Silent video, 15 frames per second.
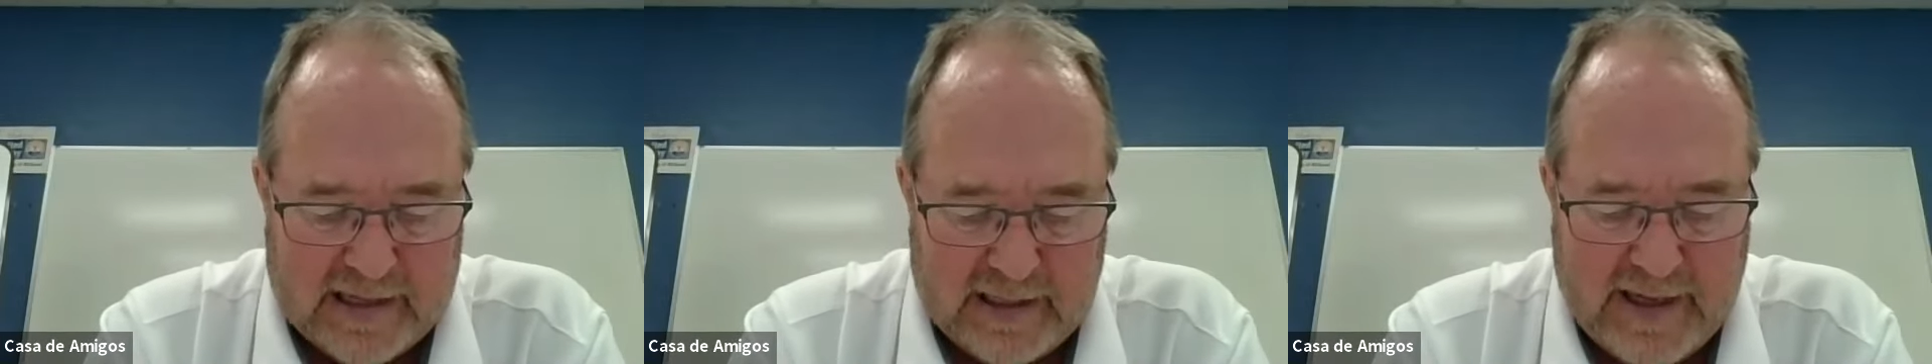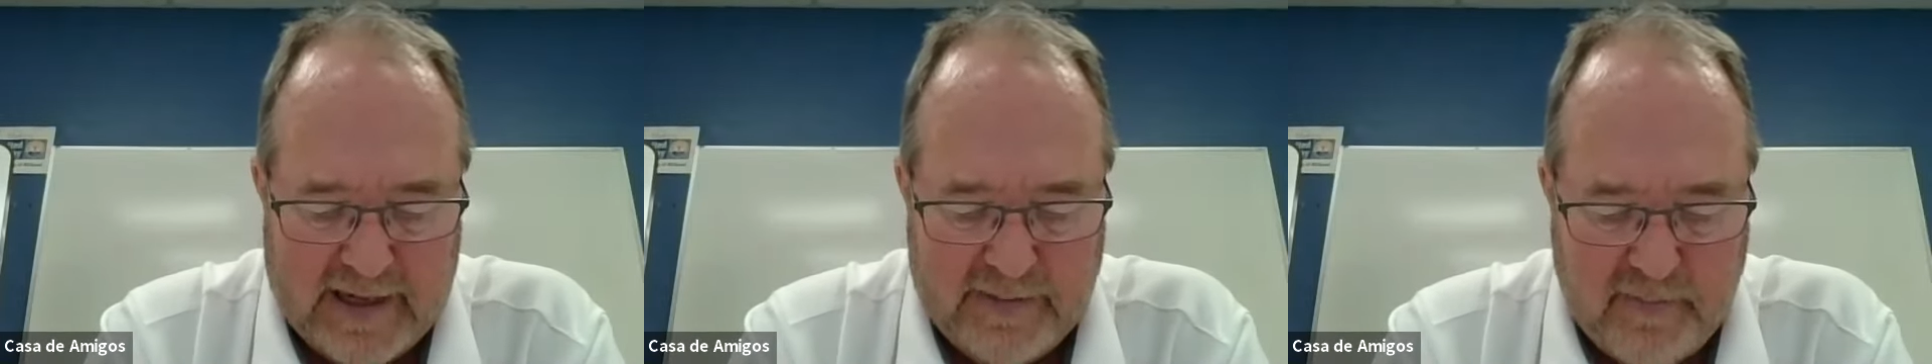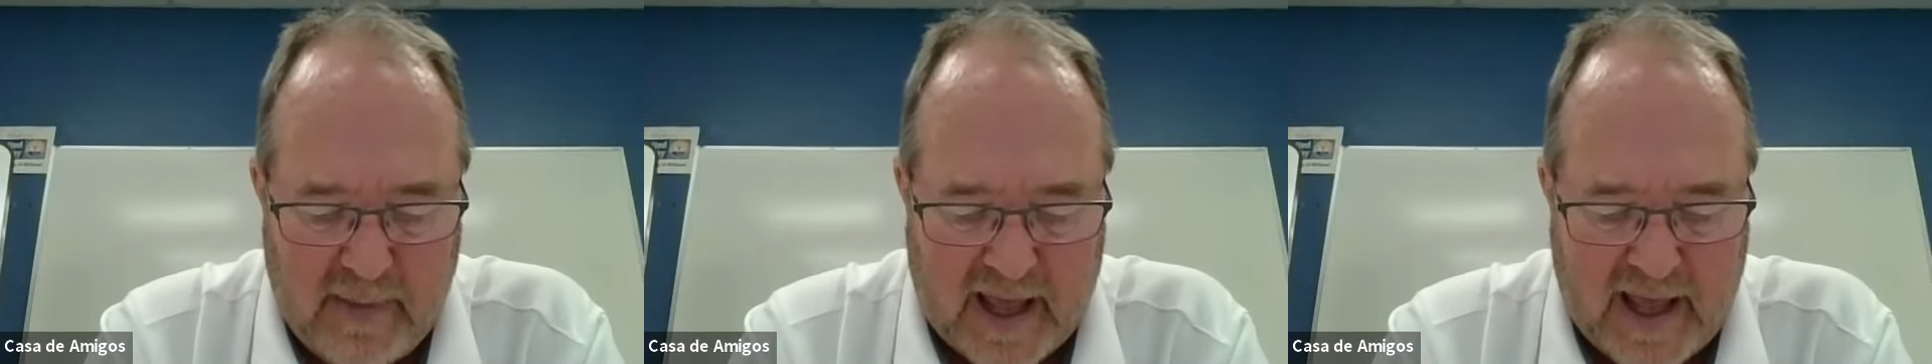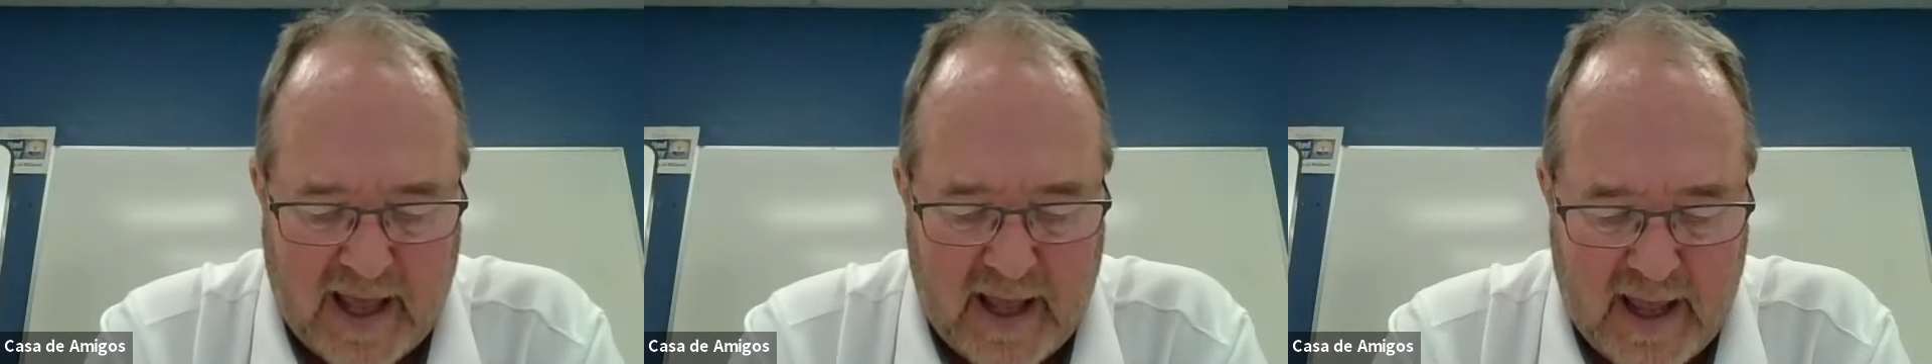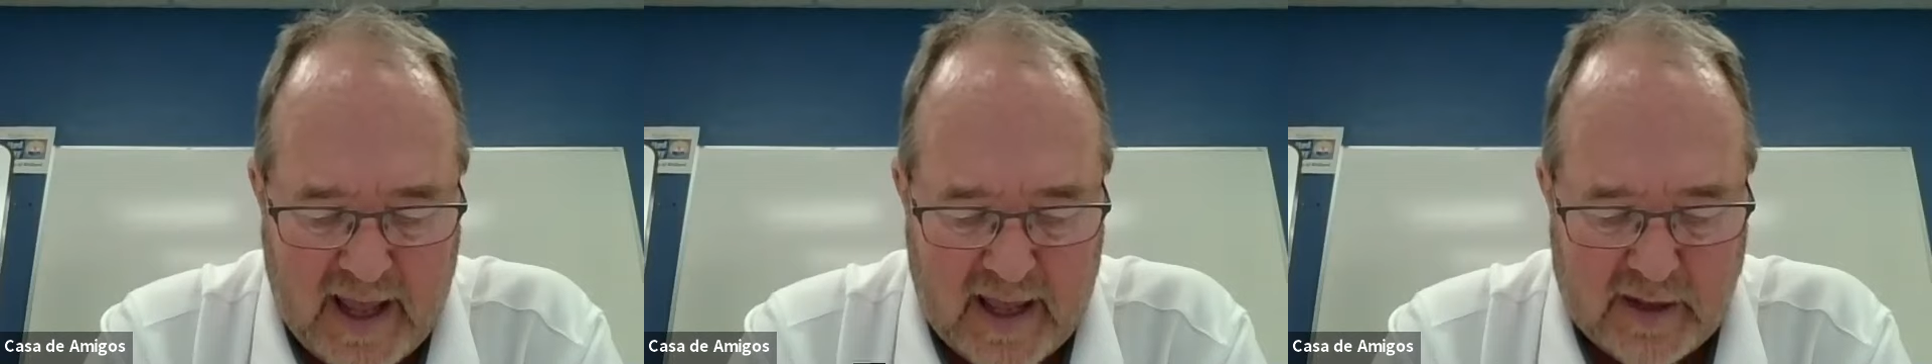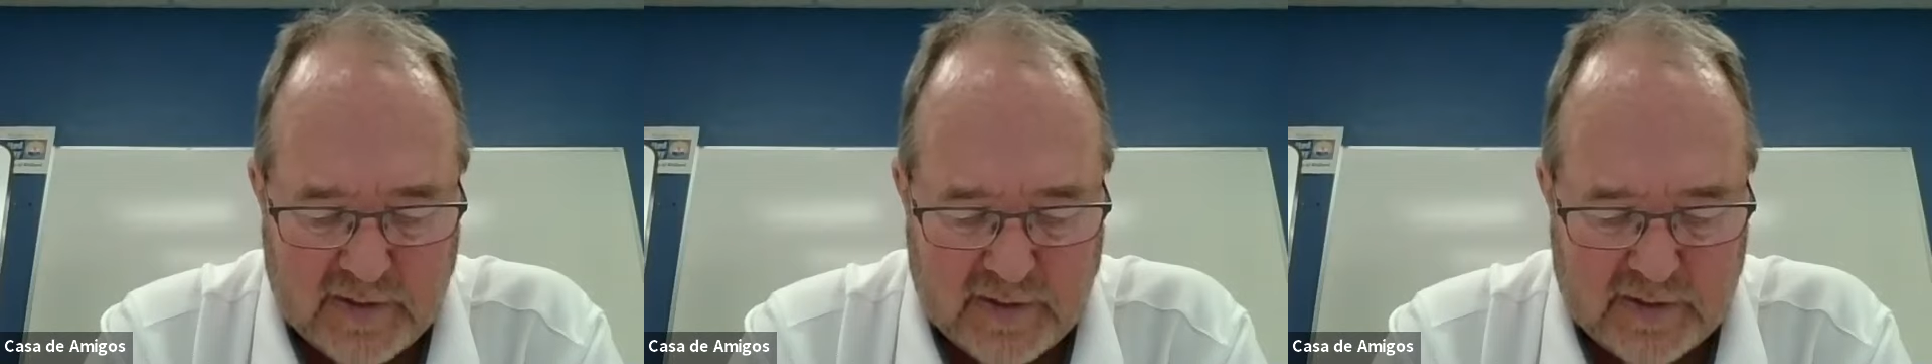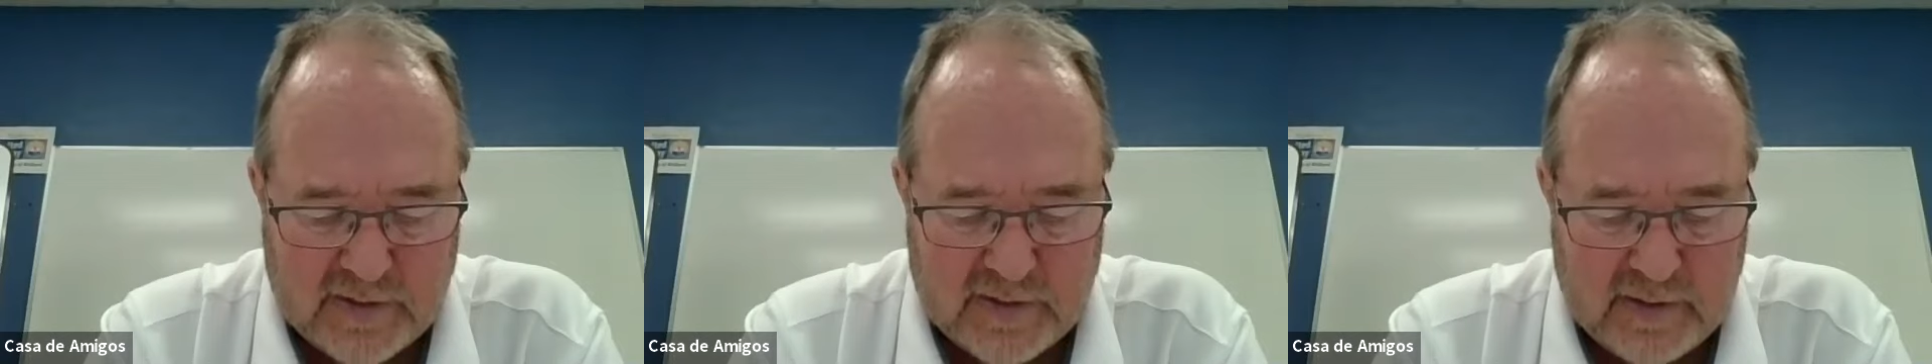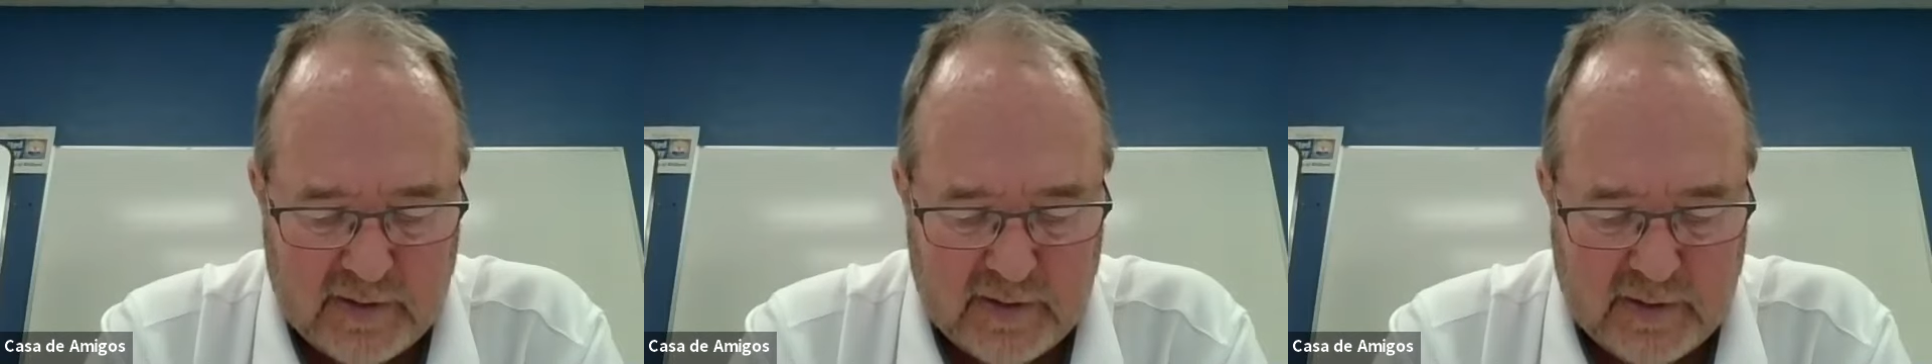clean my house.